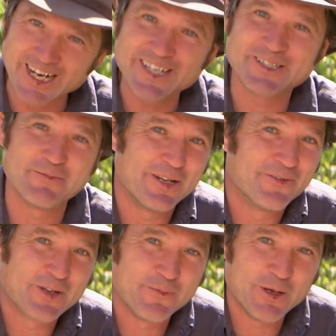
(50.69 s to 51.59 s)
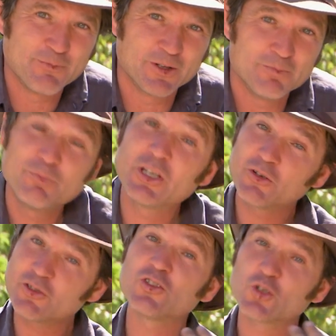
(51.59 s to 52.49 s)
takes a bit of commitment
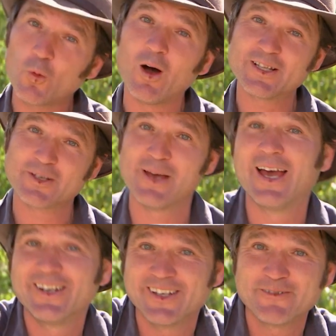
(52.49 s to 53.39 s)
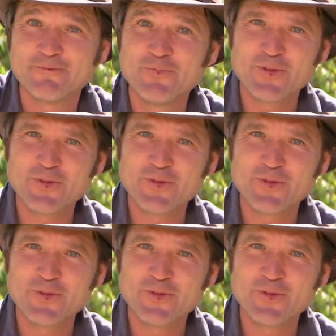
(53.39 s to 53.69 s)
because it's quite demanding.